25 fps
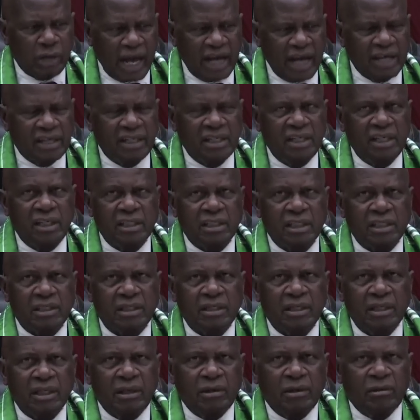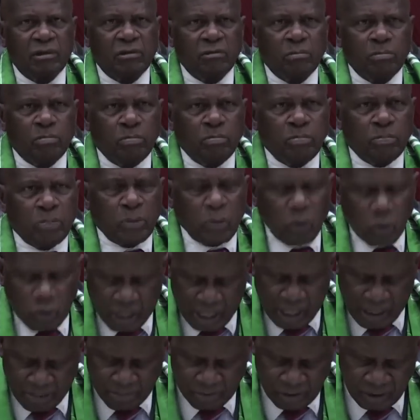run its
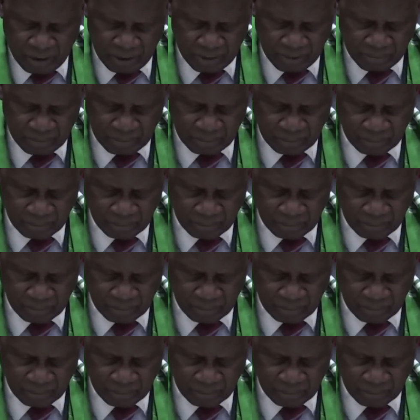programs.